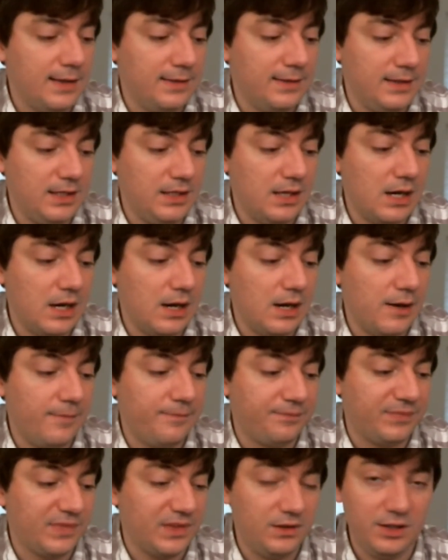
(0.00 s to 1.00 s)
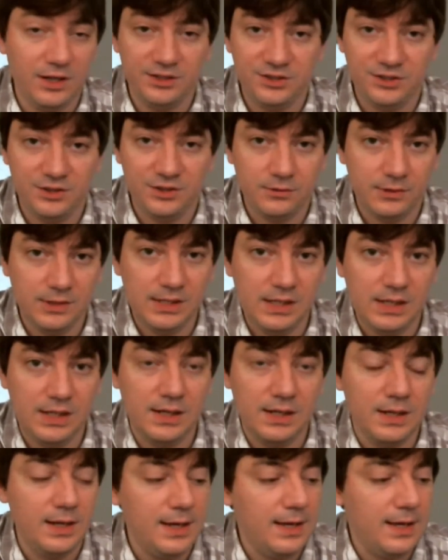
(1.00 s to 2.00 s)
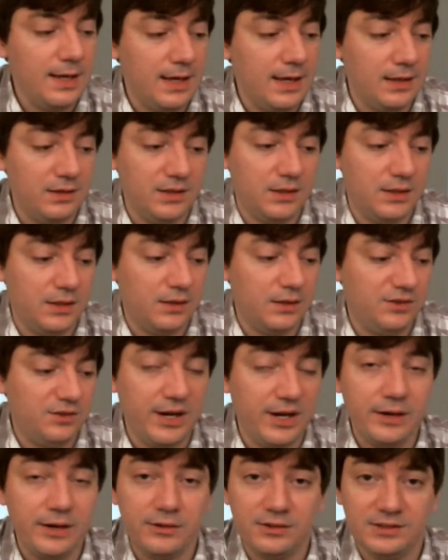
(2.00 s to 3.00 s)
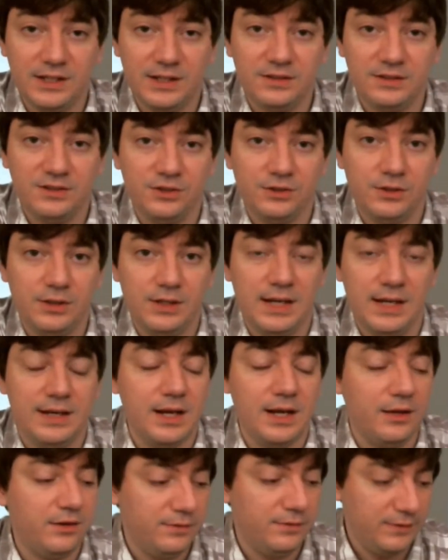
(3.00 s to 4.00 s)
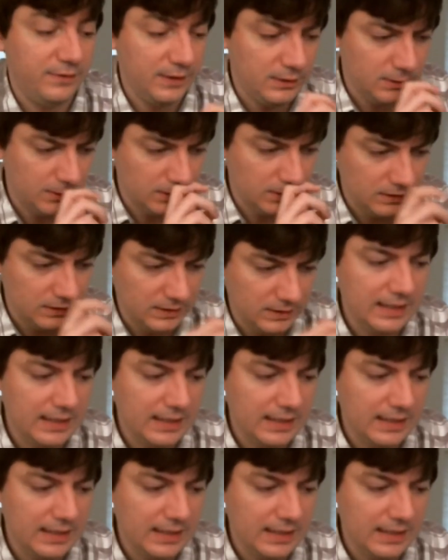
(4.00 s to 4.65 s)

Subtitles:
the touchscreen, the gyro sensor, and other features.